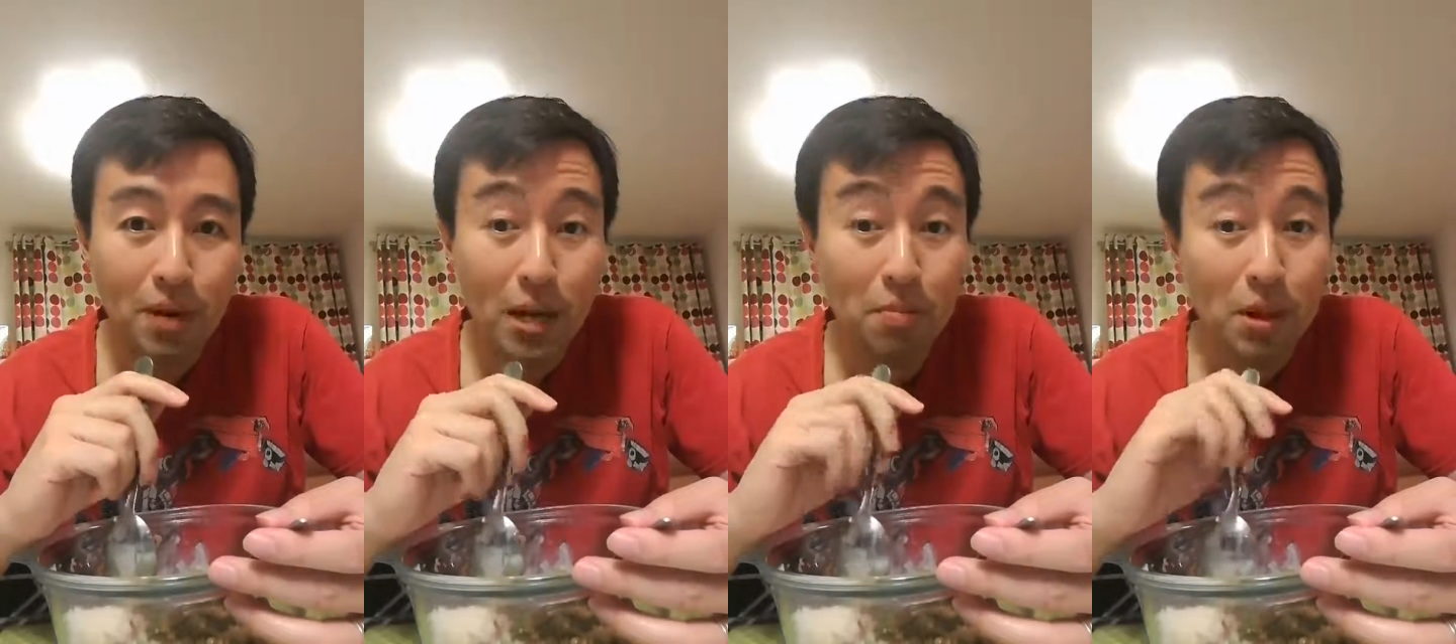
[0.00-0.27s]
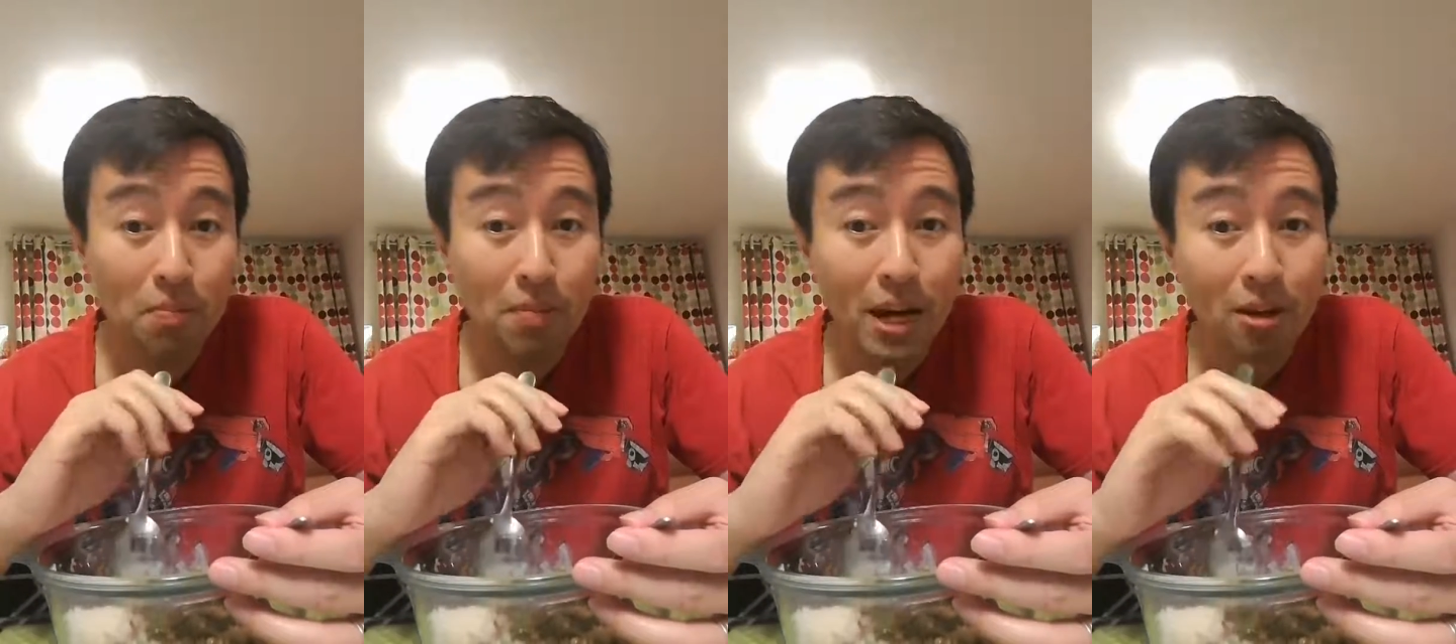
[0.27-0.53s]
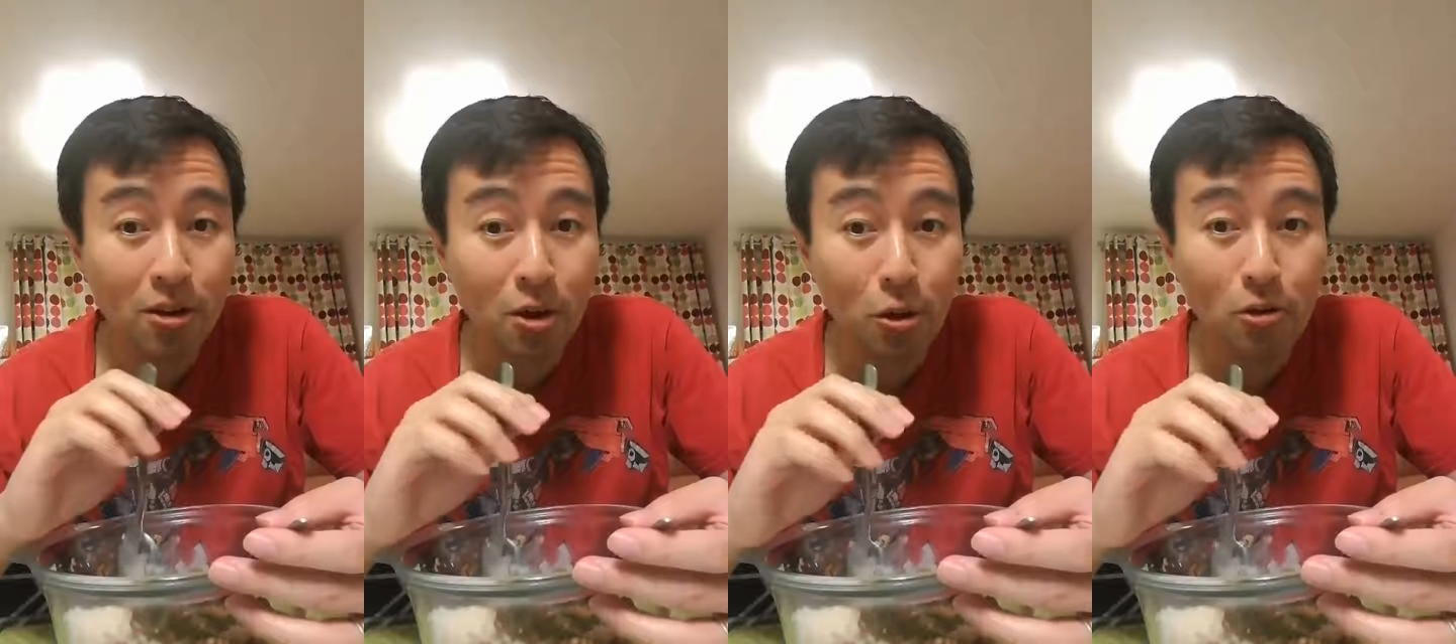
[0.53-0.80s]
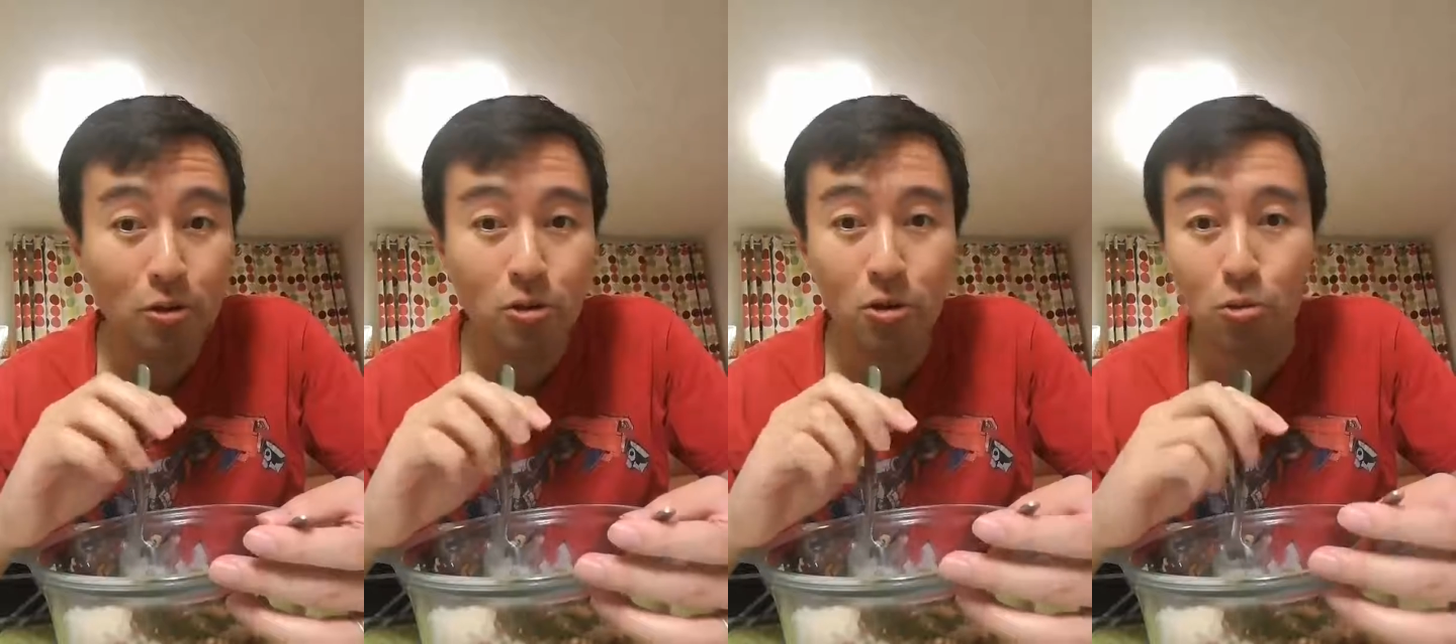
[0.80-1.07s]
be made known
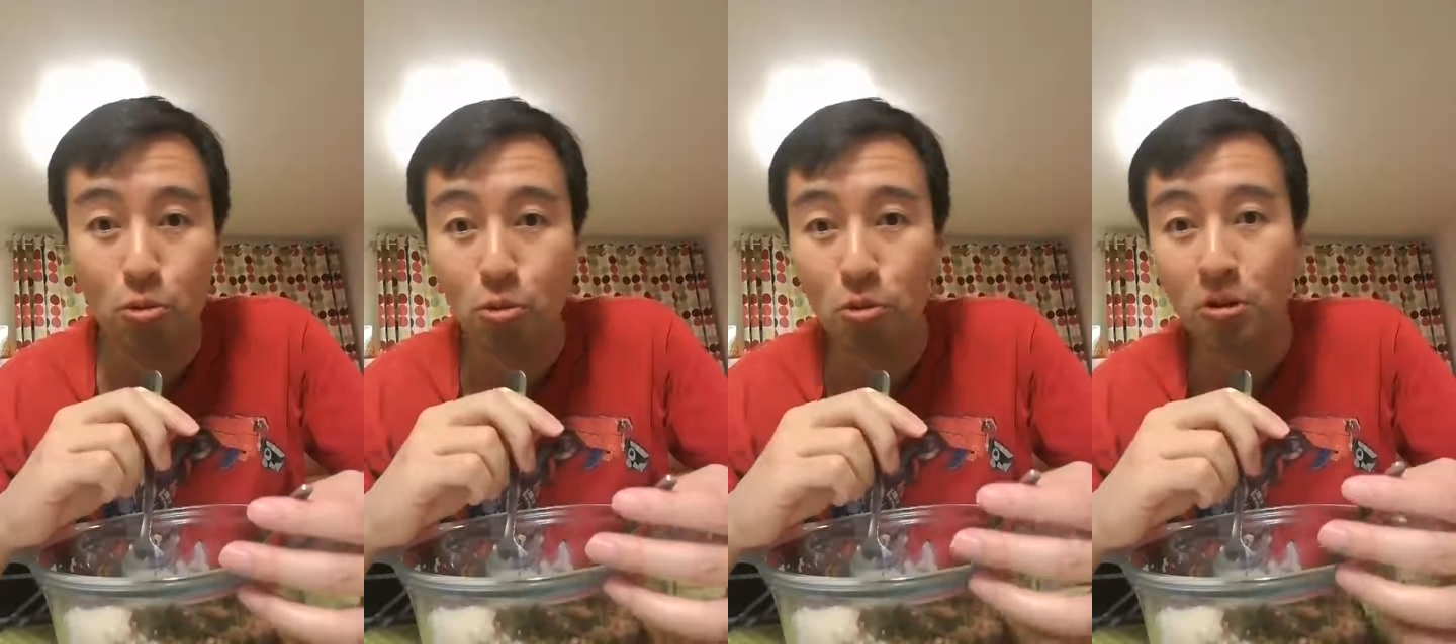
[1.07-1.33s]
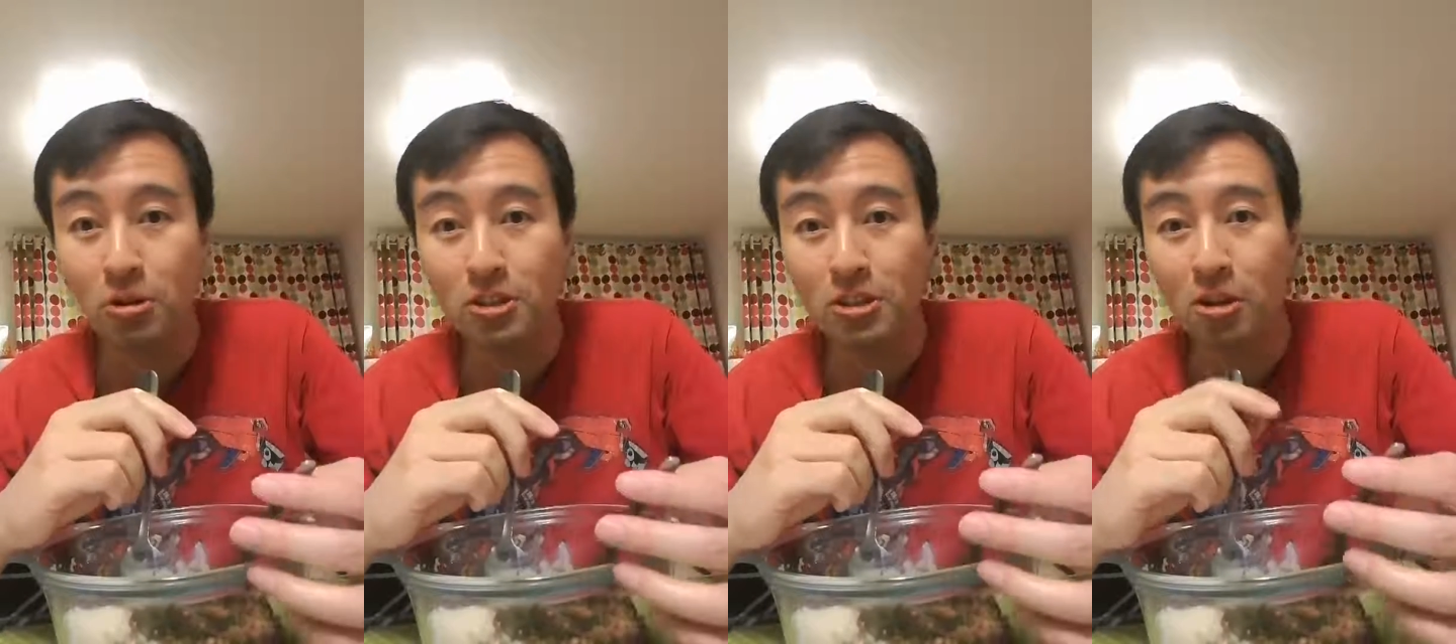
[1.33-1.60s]
to the rulers and